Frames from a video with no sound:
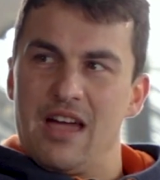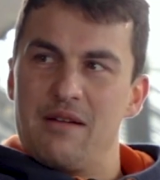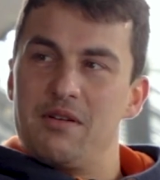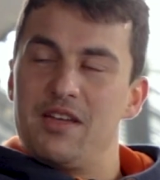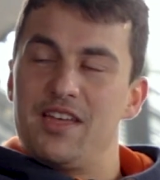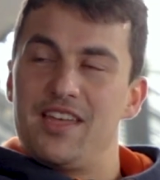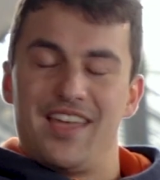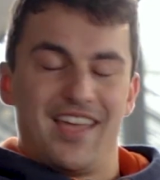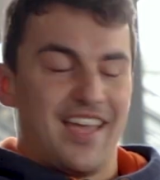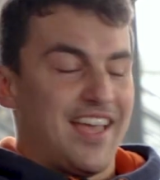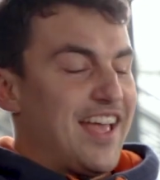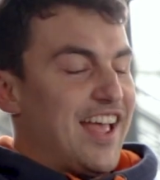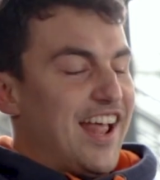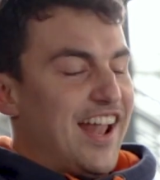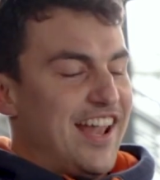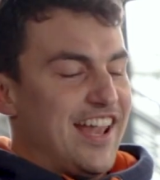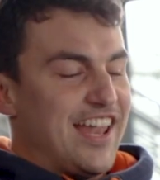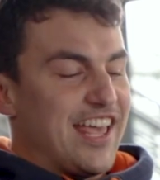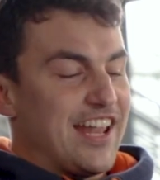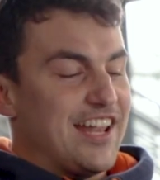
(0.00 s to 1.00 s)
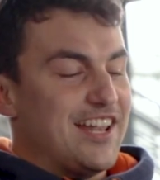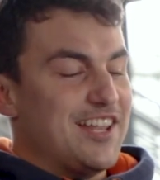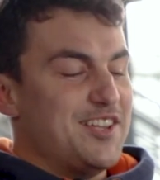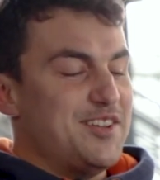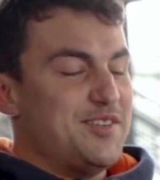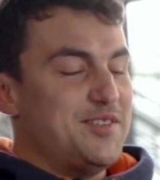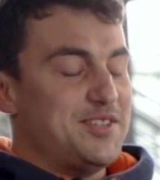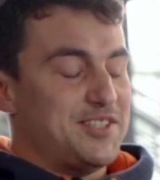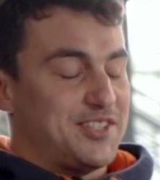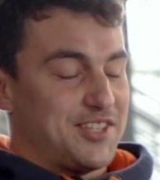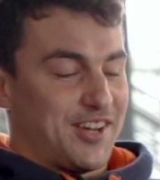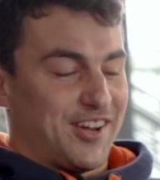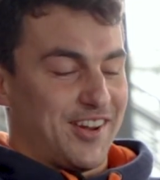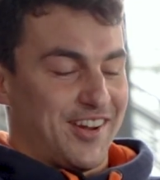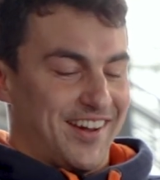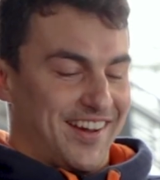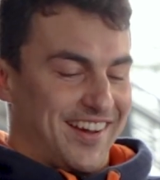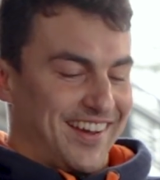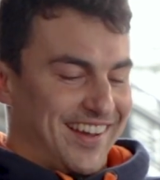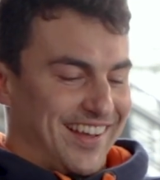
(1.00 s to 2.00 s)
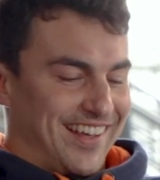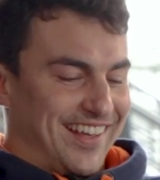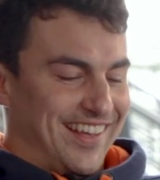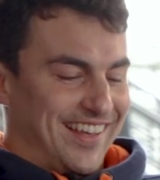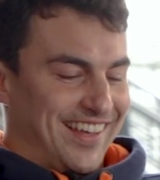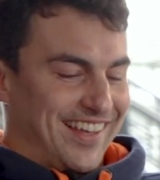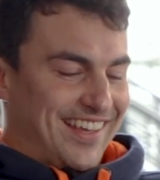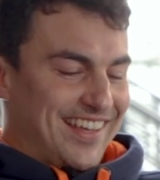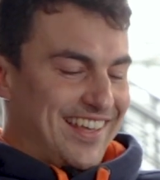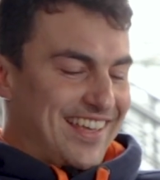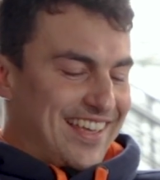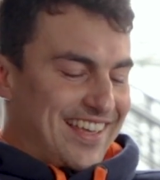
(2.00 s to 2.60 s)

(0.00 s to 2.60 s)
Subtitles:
Very le loser.